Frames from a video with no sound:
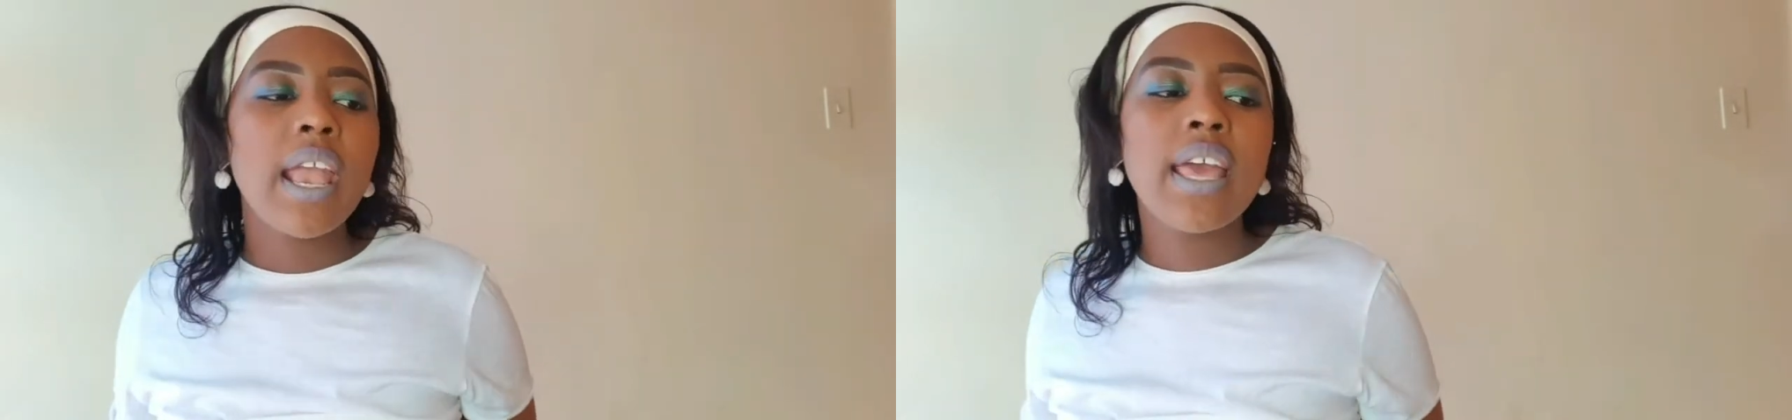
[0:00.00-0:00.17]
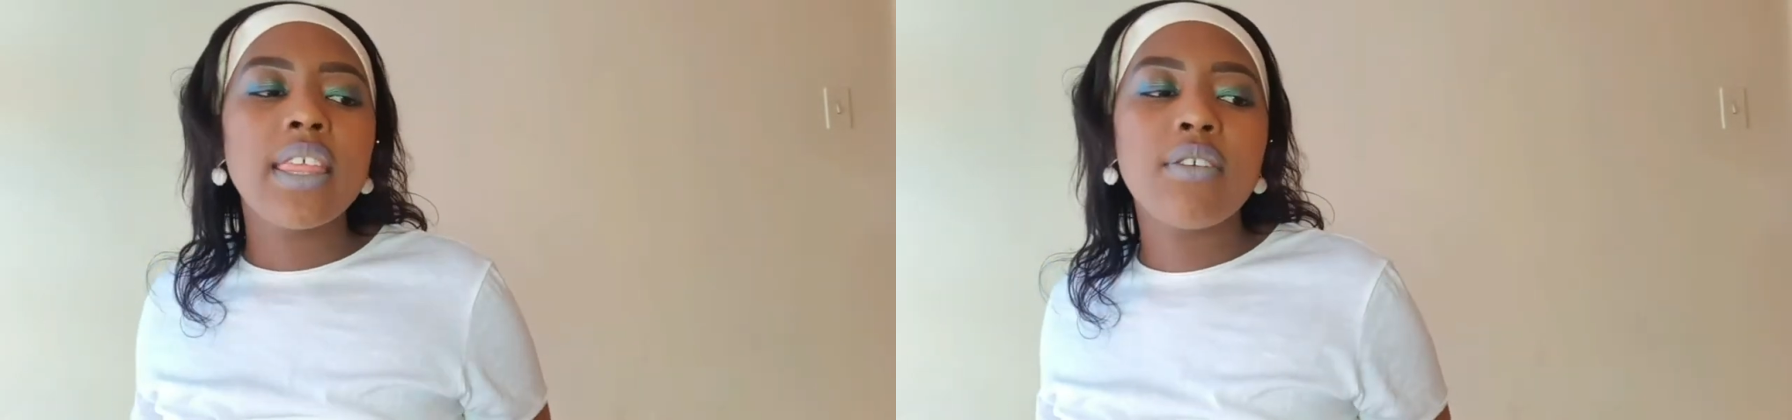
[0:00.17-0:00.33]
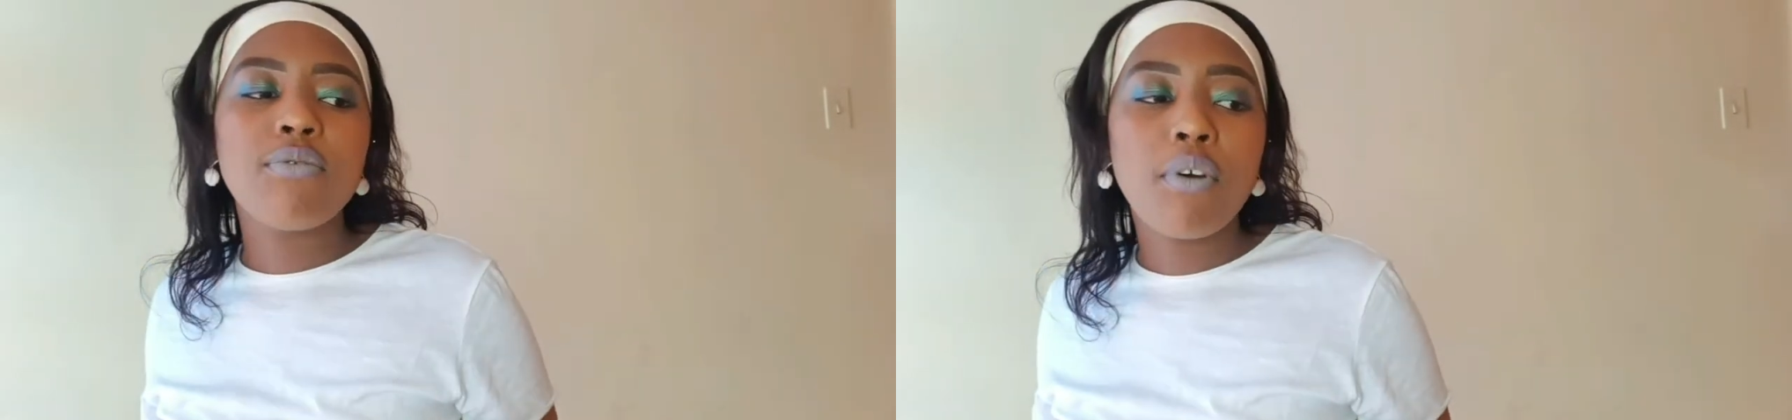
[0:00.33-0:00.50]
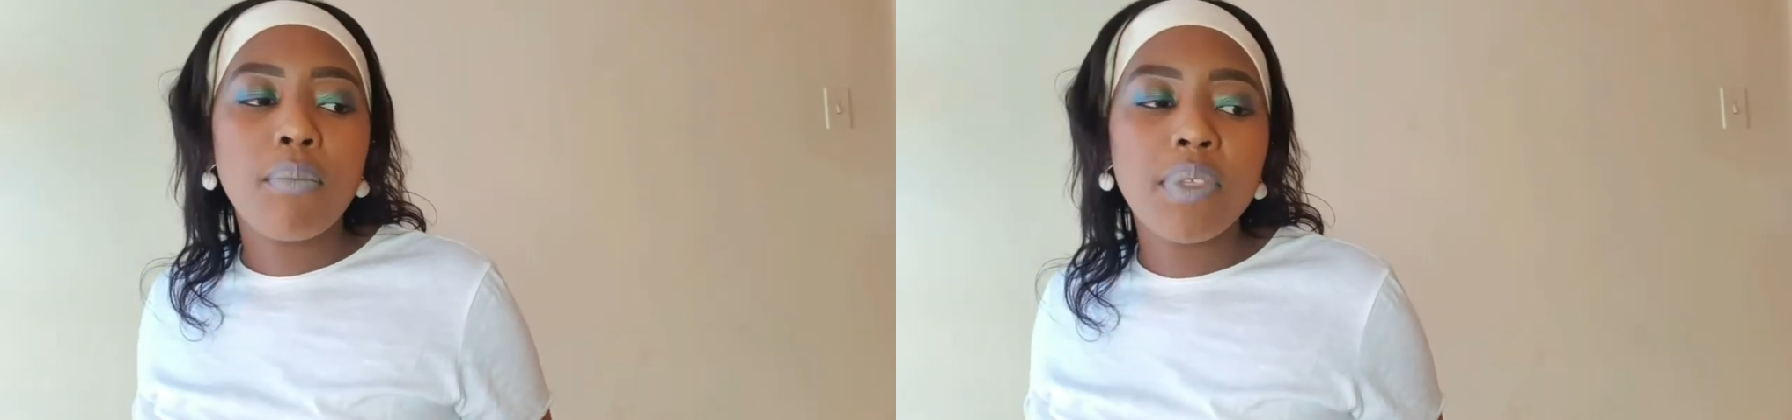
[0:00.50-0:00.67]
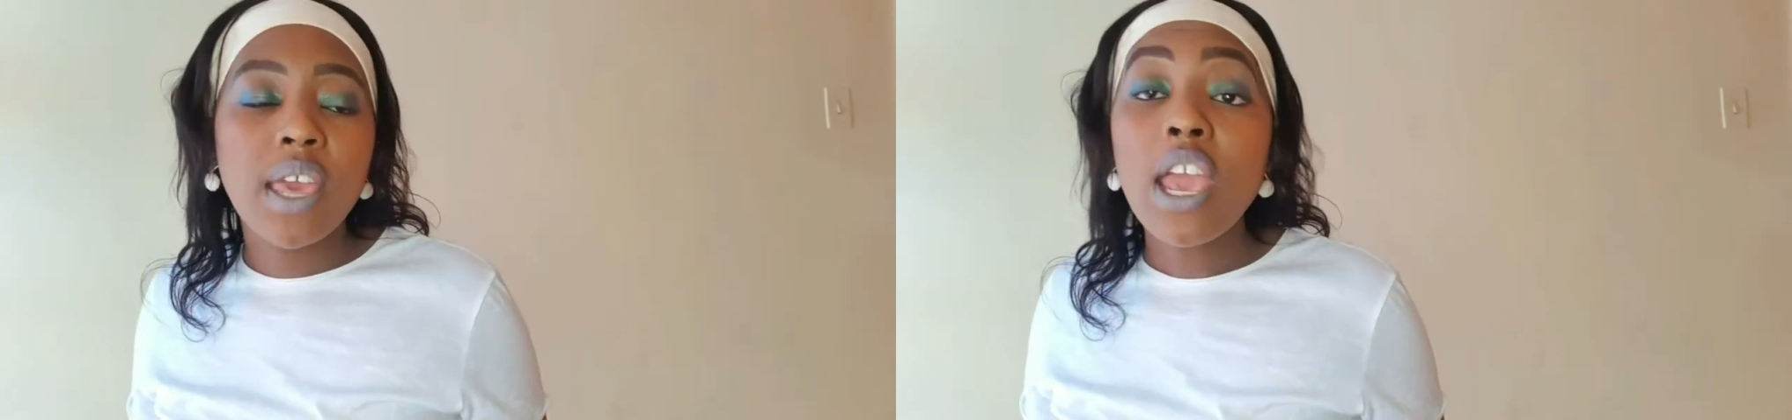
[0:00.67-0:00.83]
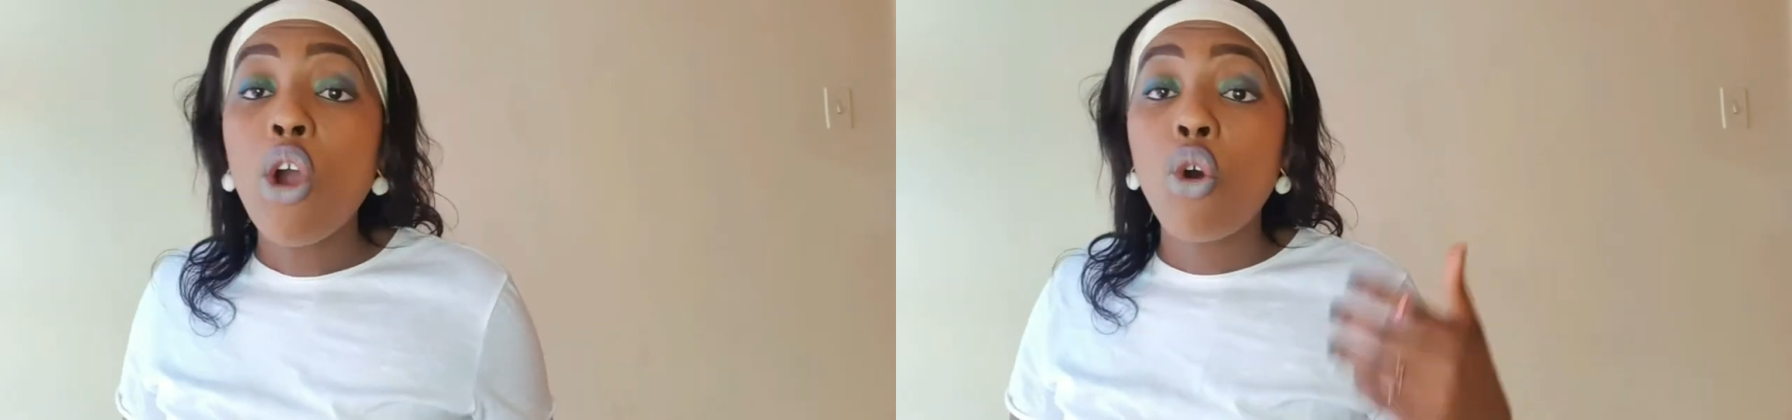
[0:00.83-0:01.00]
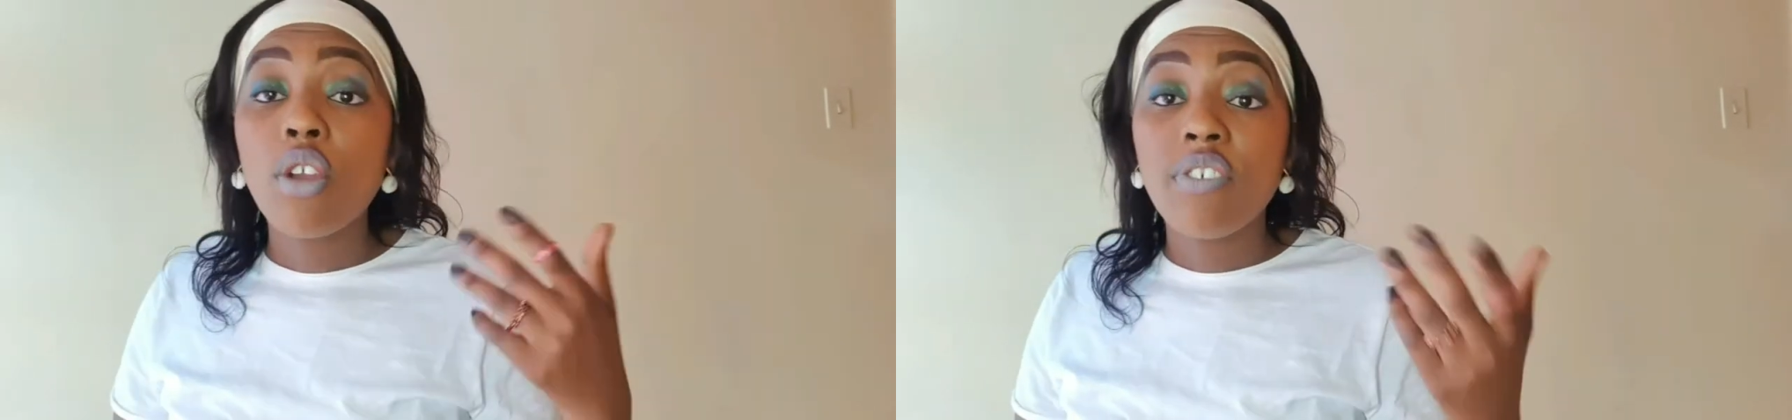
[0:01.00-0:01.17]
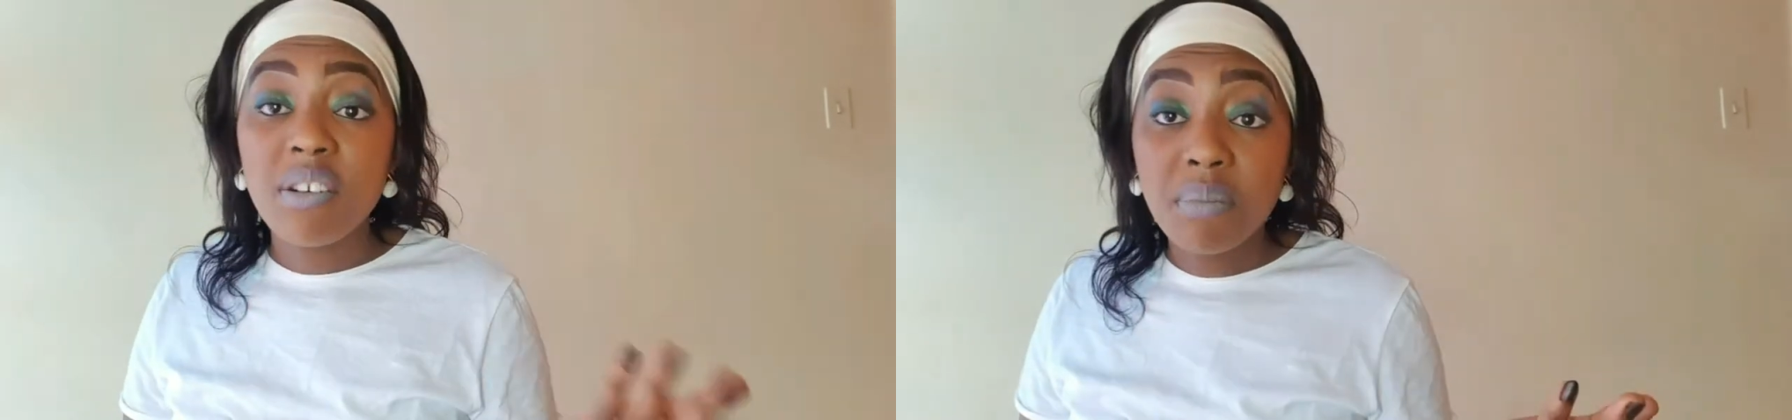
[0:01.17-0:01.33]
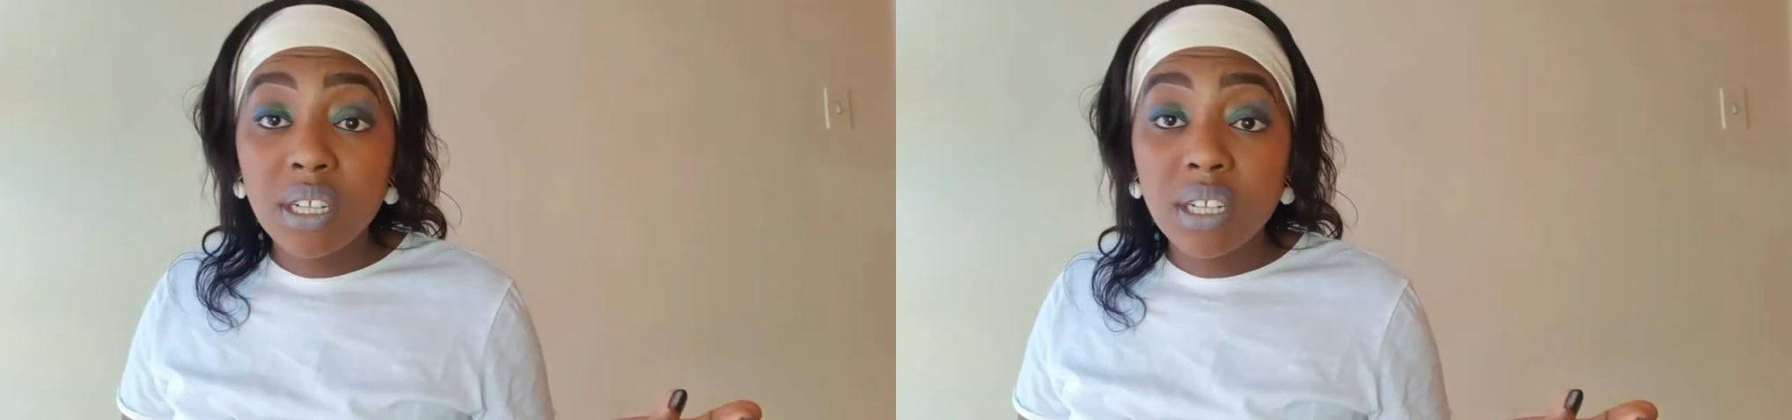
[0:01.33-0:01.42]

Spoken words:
And then from there, or even